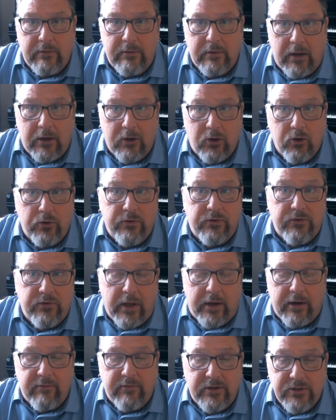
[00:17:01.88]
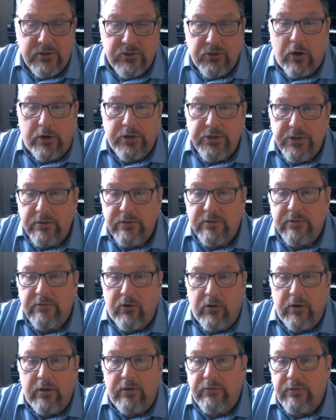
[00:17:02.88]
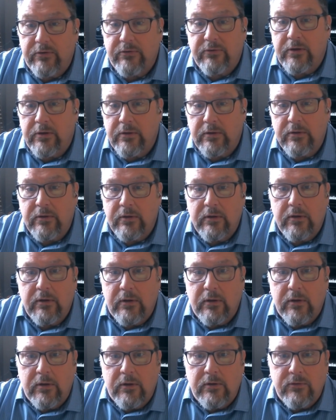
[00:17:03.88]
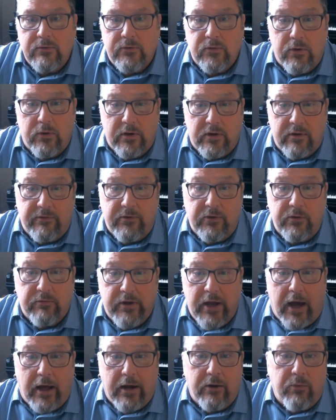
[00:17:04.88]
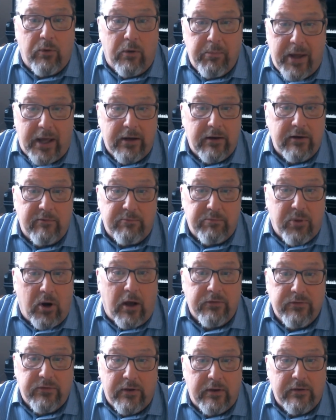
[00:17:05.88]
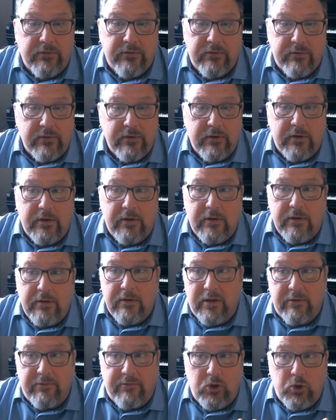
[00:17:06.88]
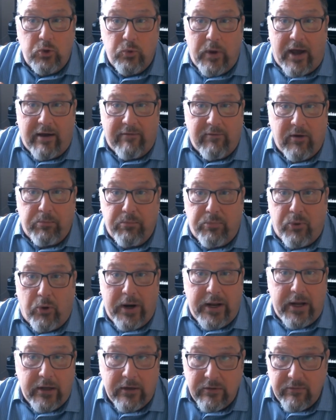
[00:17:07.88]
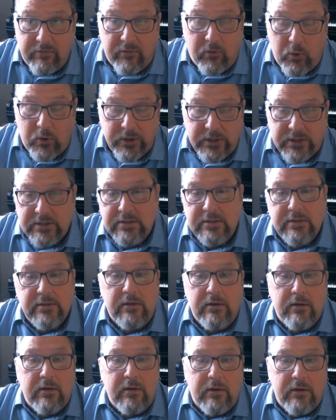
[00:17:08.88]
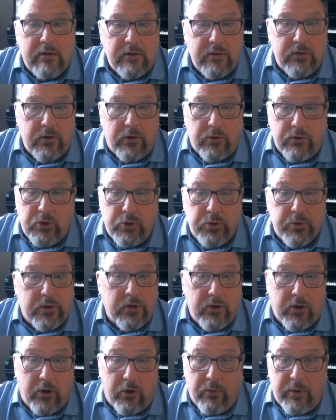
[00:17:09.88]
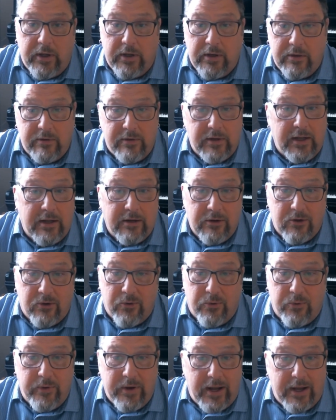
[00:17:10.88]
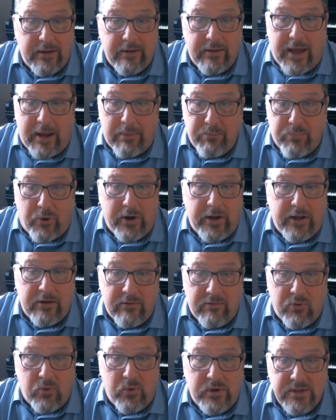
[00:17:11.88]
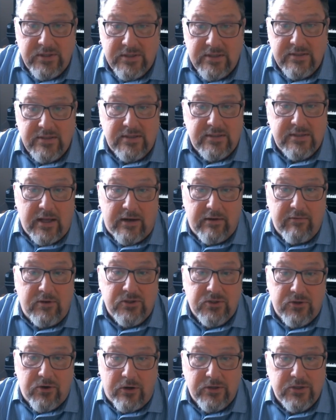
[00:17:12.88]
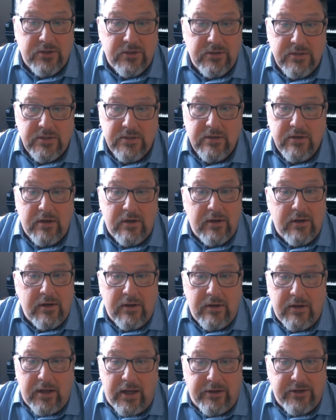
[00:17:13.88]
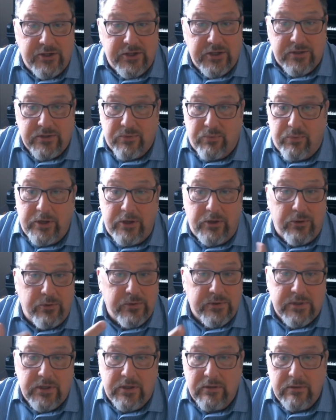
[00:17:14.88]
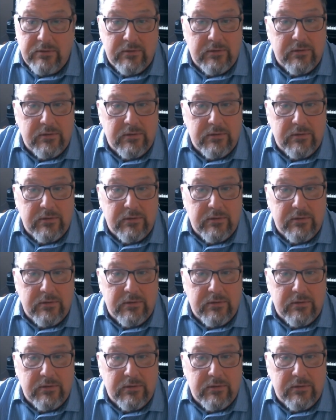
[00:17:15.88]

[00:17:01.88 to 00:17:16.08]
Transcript: a good set of instructions for an assistant so that if you've got a repetitive process, if you have a brand voice, you can go in and create that brand voice as a set of instructions and just reuse it